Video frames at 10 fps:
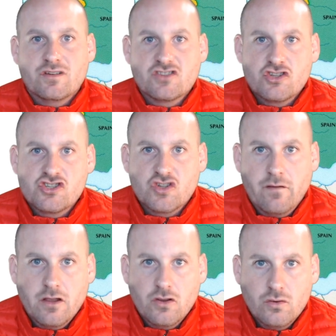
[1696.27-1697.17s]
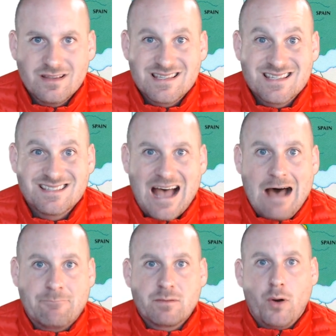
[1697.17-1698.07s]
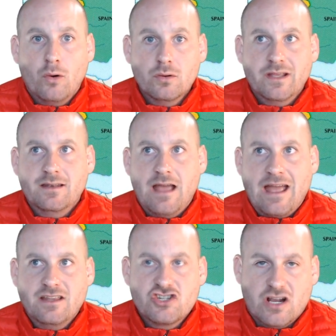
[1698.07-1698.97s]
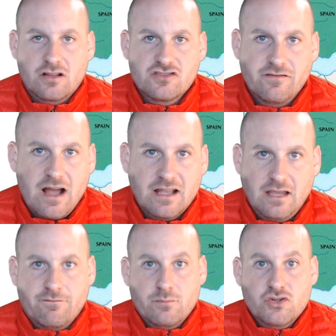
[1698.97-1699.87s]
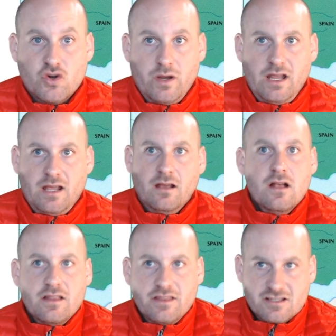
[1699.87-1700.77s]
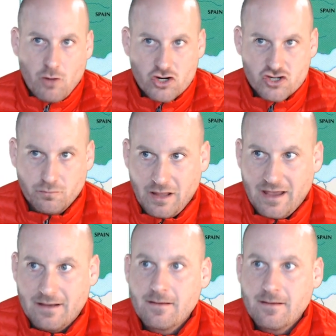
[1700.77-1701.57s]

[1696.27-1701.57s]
and so the Soviet Union stopped Poland and Czechoslovakia from joining this Marshall Plan.